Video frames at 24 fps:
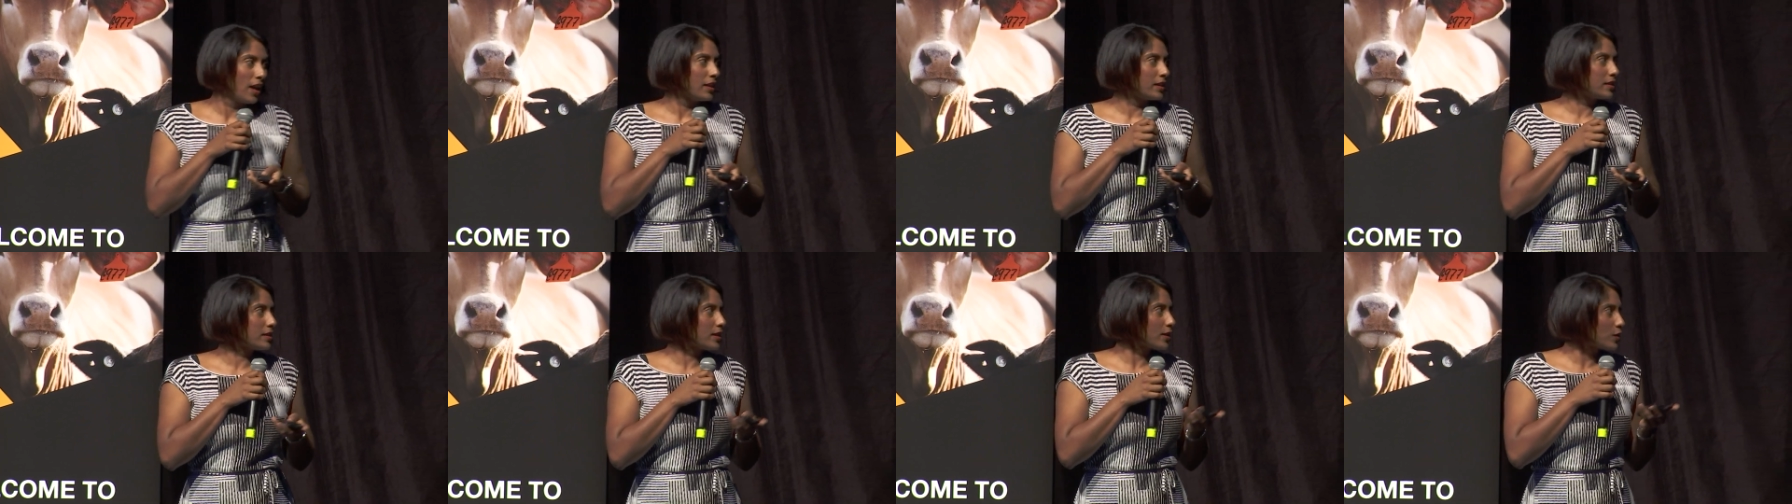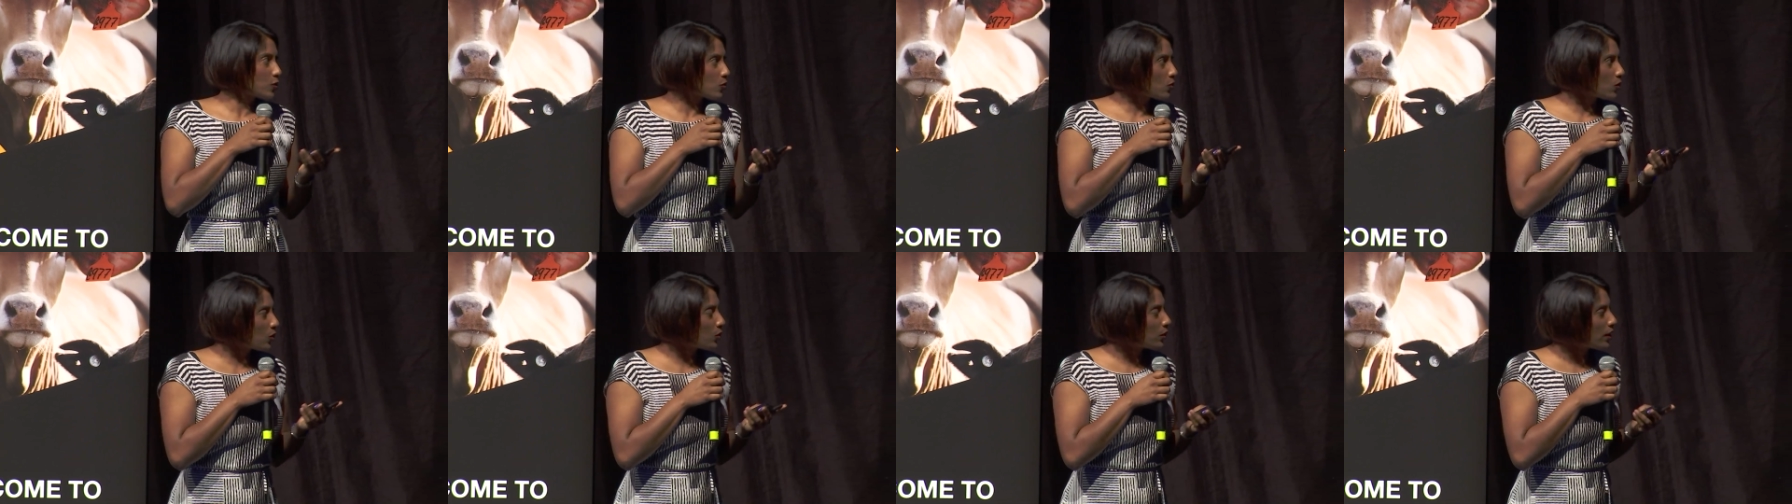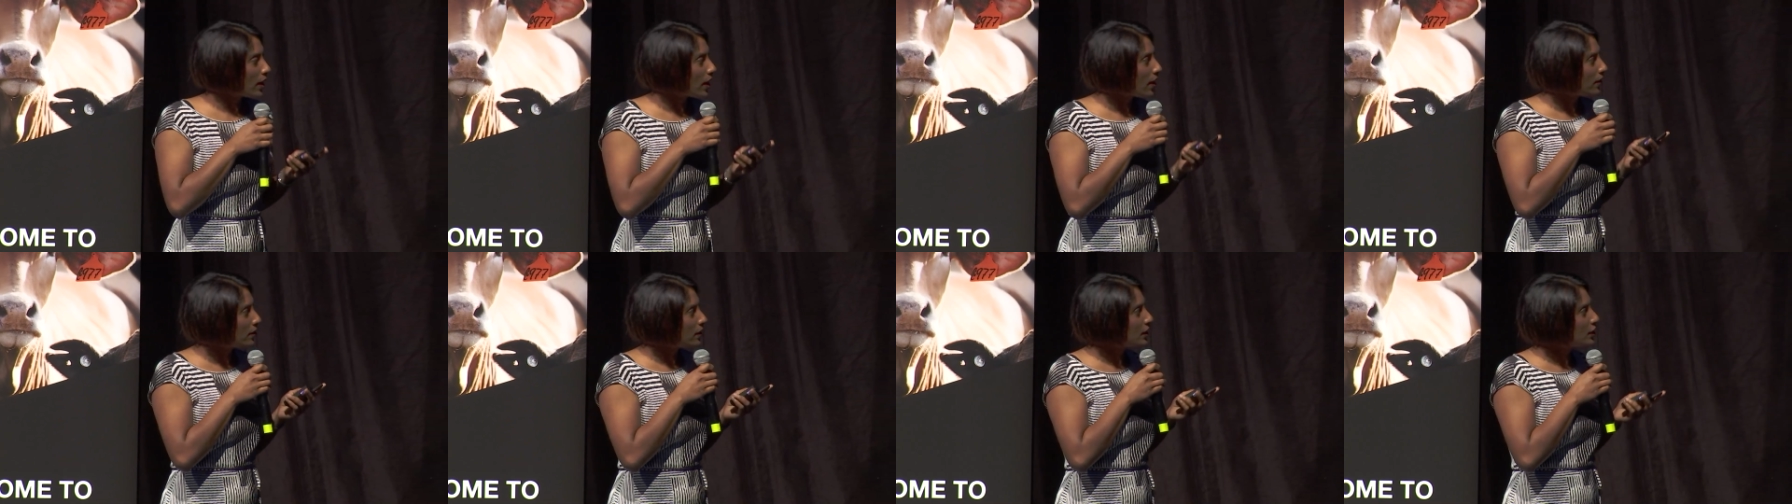There's nothing wrong with
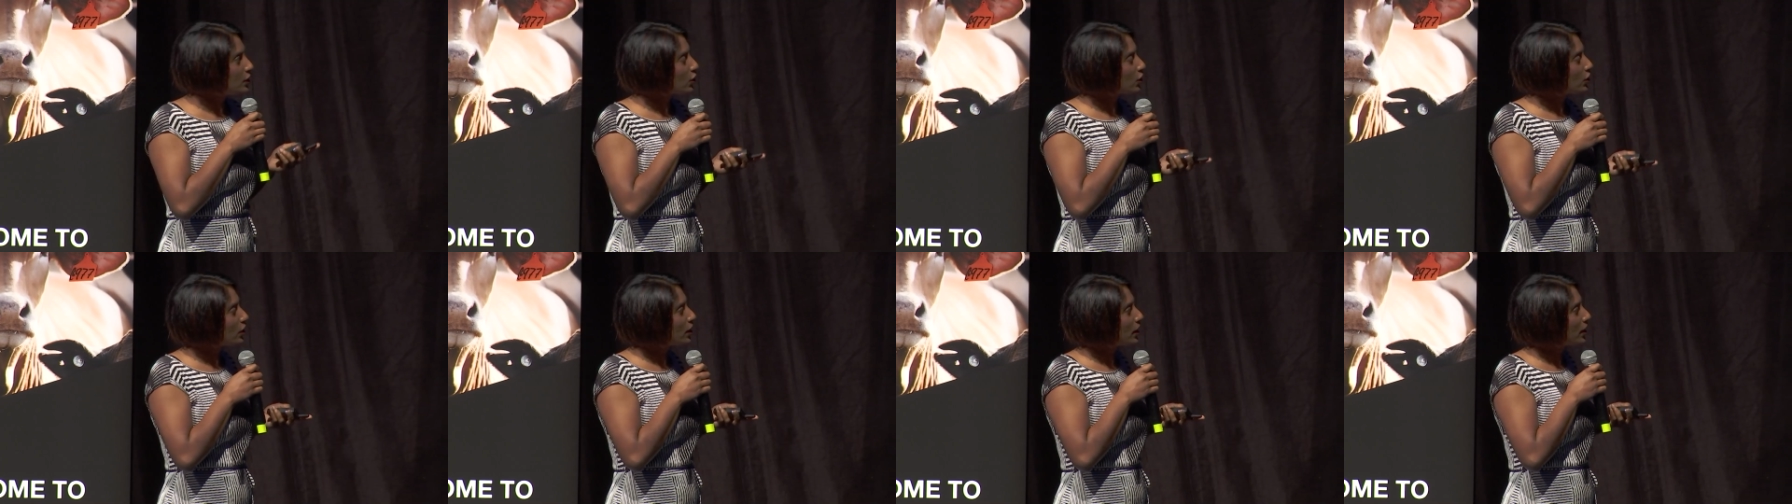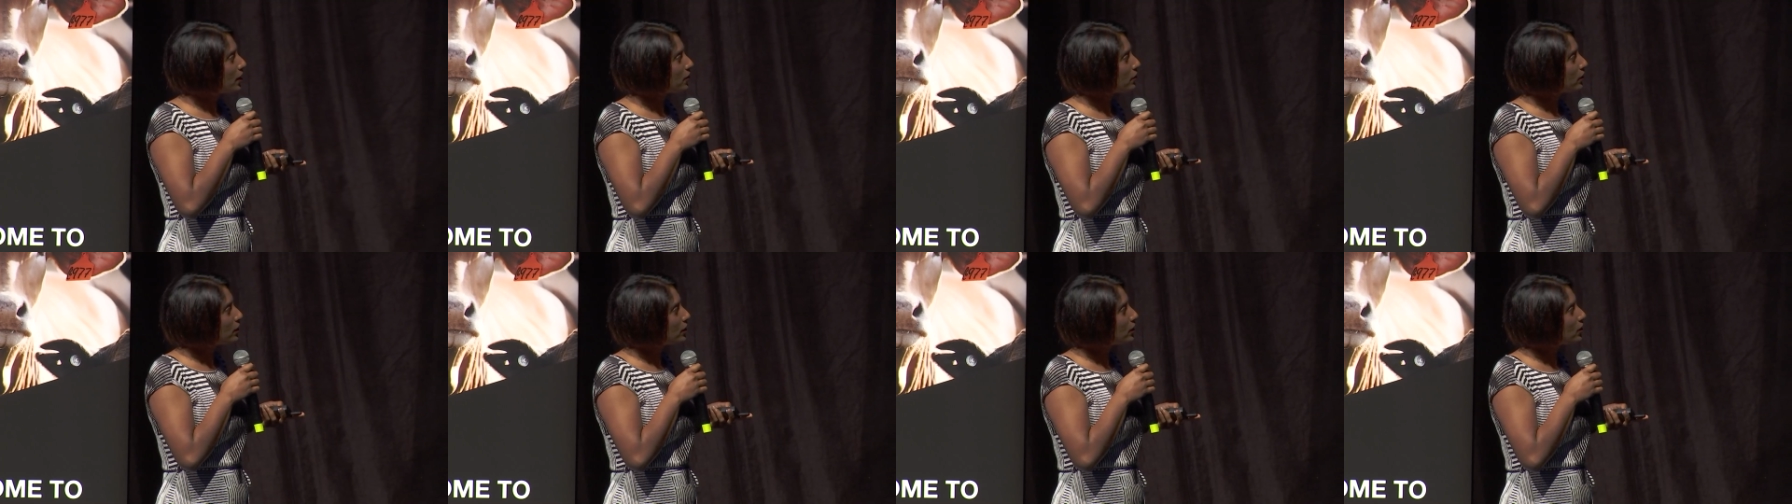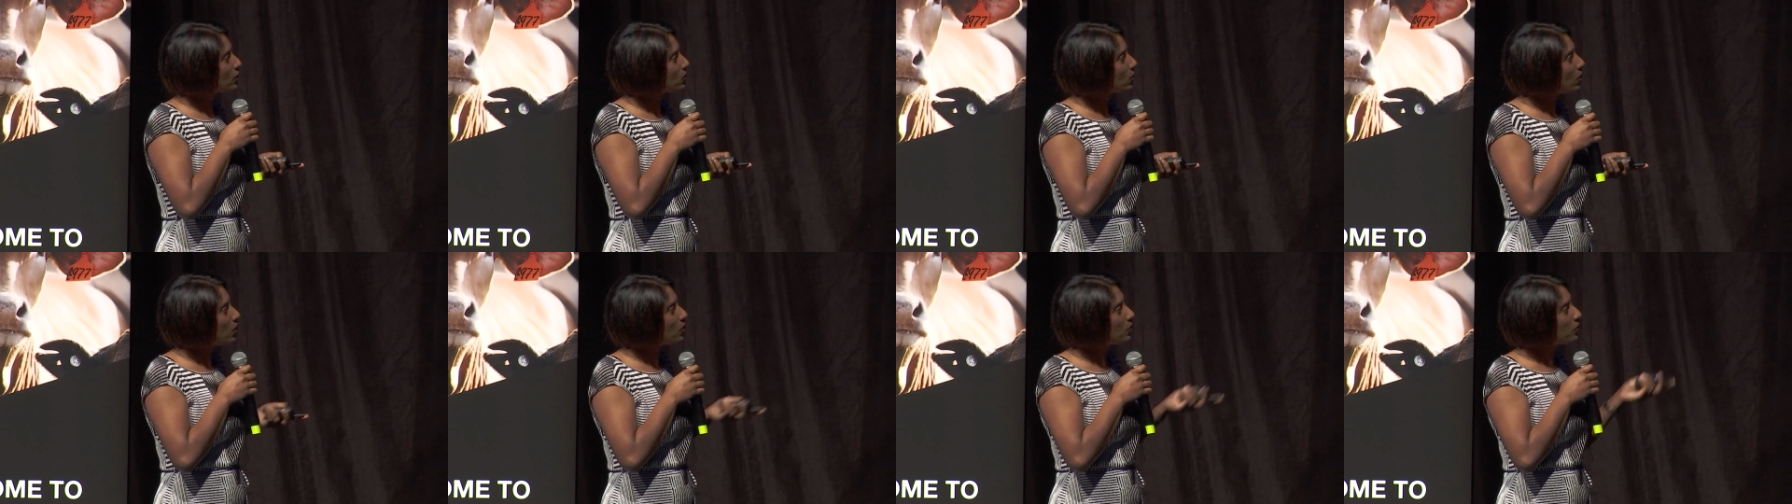having a donut every
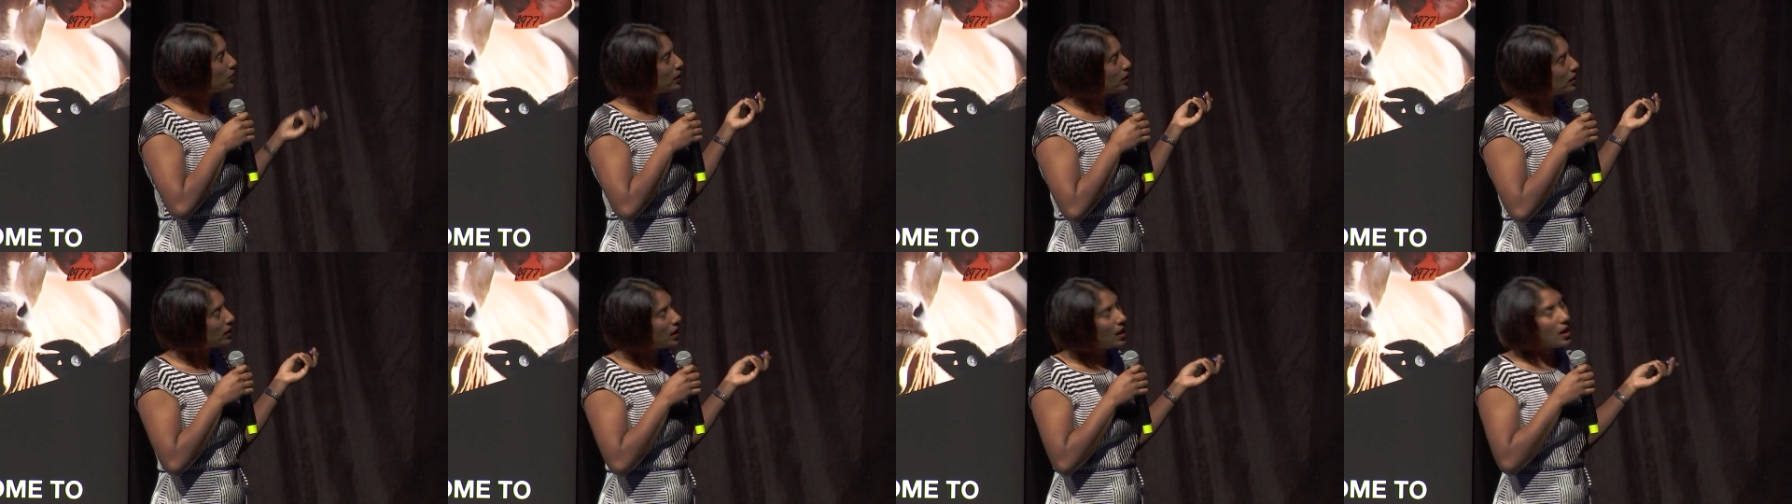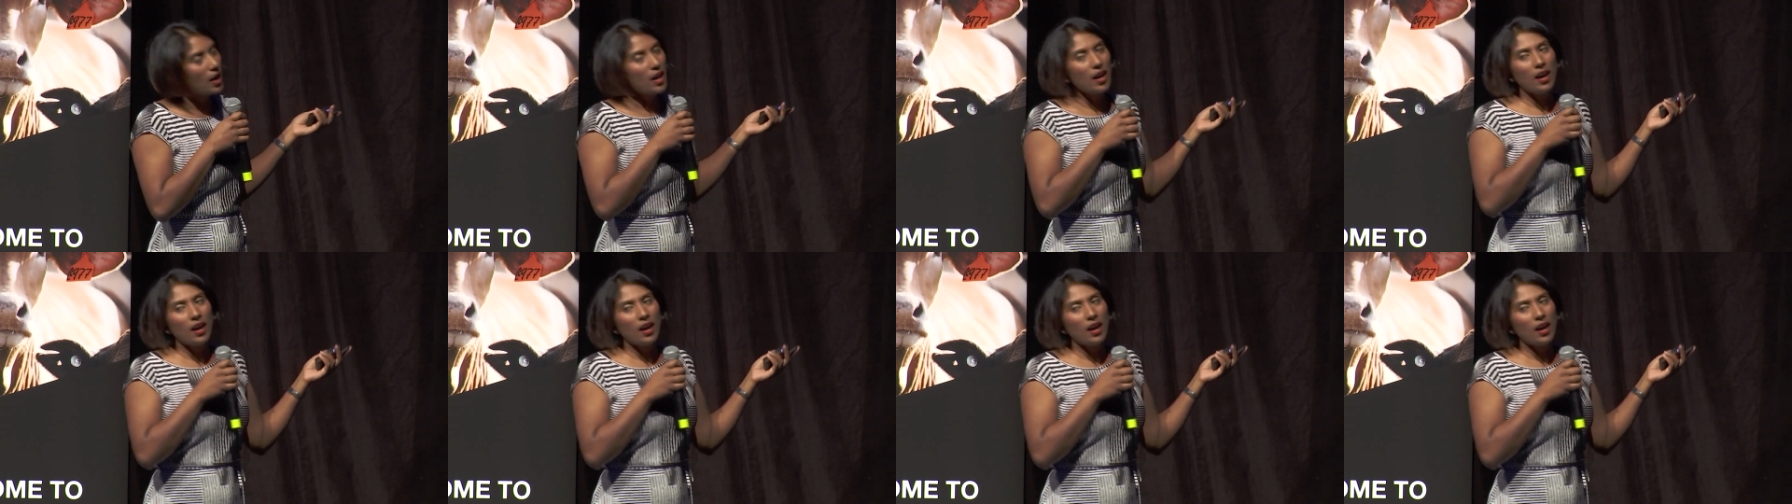so often.